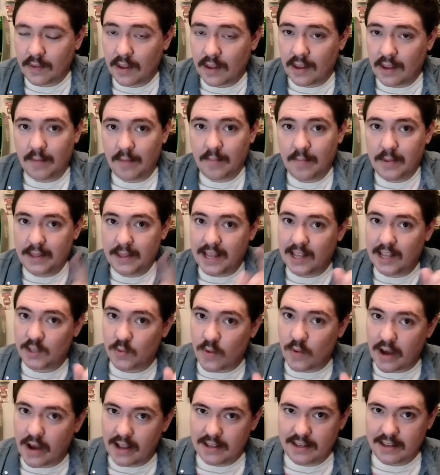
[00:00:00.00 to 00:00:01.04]
But that's
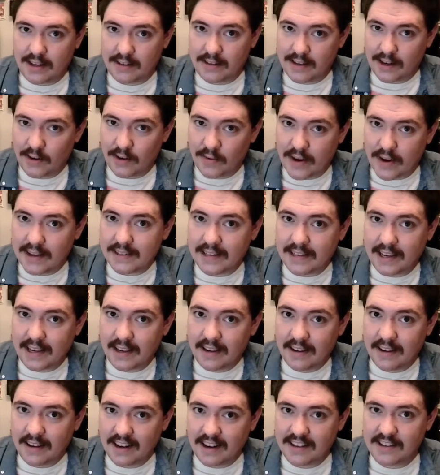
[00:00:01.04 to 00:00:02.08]
why it sells like crazy,
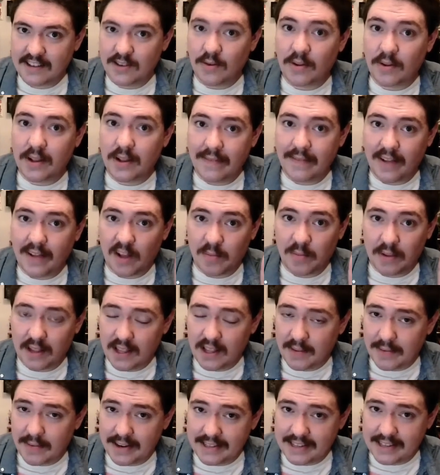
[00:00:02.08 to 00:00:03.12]
because it's only available a
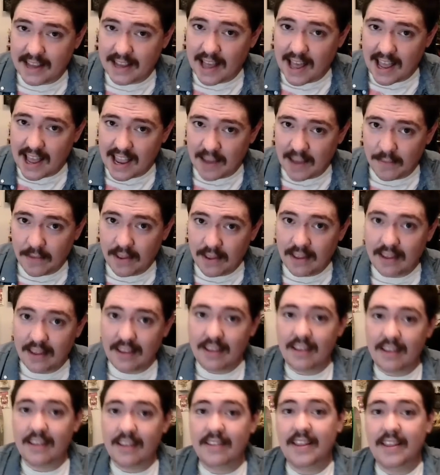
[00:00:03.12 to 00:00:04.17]
limited time.
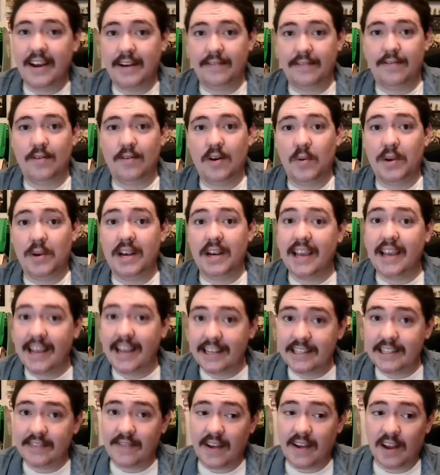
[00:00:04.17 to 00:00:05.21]
Therefore, when it
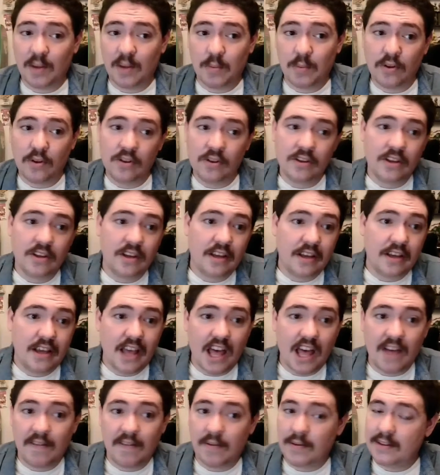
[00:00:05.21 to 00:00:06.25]
is available,
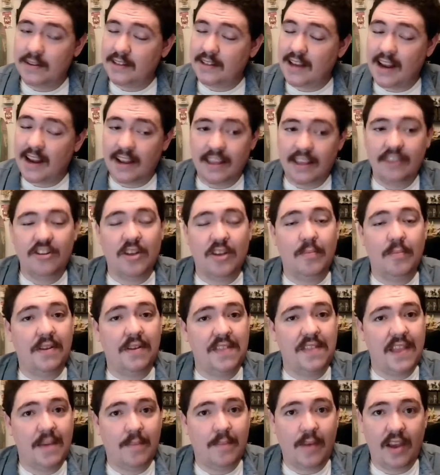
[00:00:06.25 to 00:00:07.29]
everyone's got to jump on
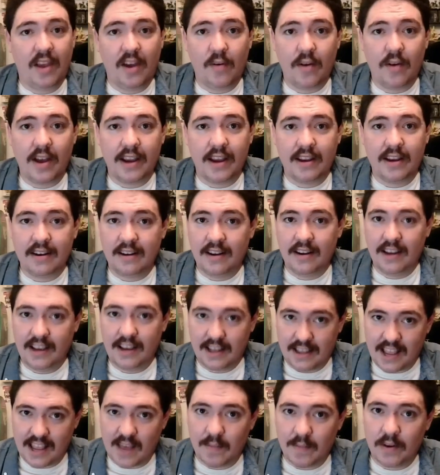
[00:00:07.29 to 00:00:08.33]
that bandwagon and get
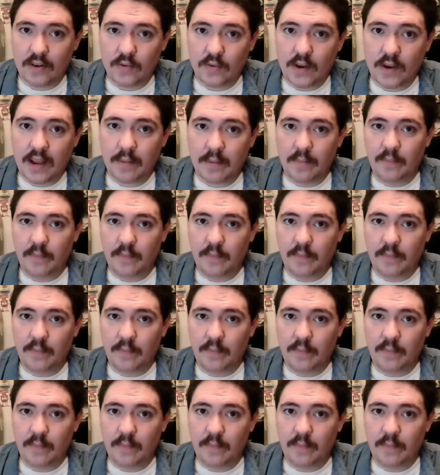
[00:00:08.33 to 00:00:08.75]
that McRib.